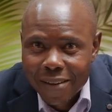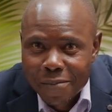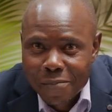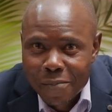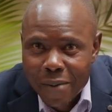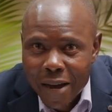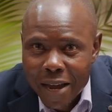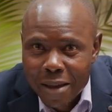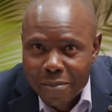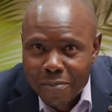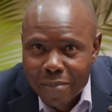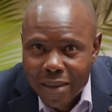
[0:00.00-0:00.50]

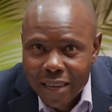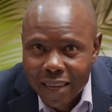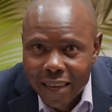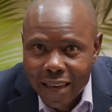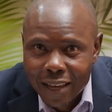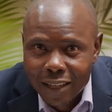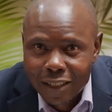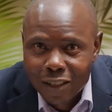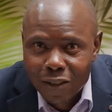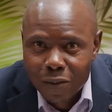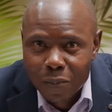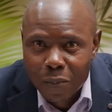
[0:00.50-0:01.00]
by being
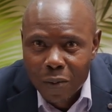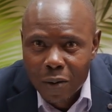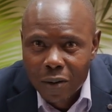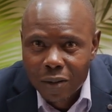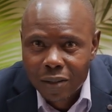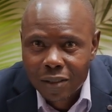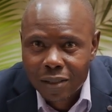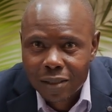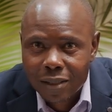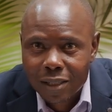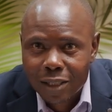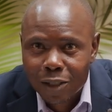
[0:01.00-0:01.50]

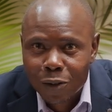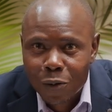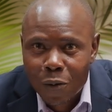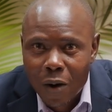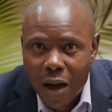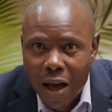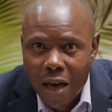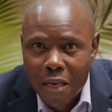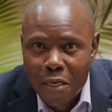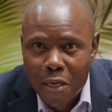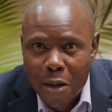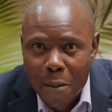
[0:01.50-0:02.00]
exposed to
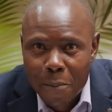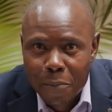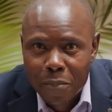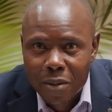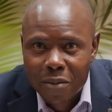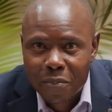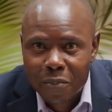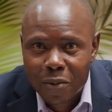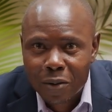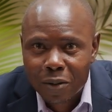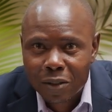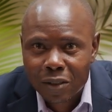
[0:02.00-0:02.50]
other
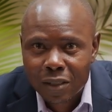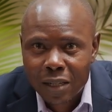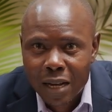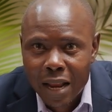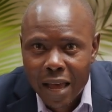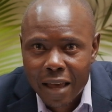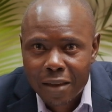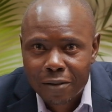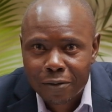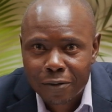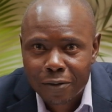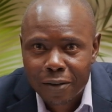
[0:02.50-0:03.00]
people's
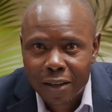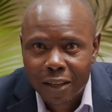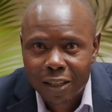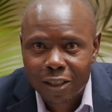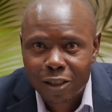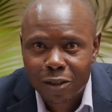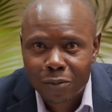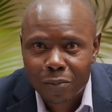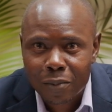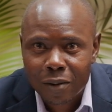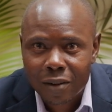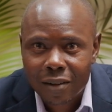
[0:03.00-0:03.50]
life
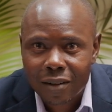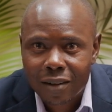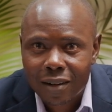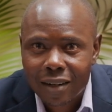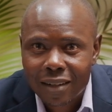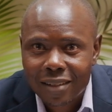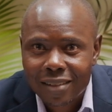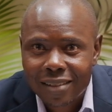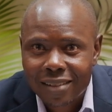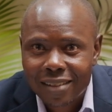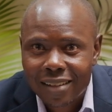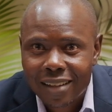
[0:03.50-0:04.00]

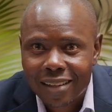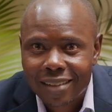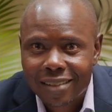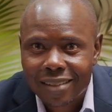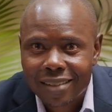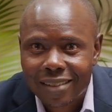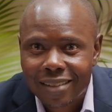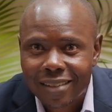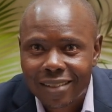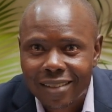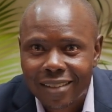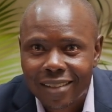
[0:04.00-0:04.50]

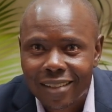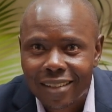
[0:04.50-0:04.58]
experiences.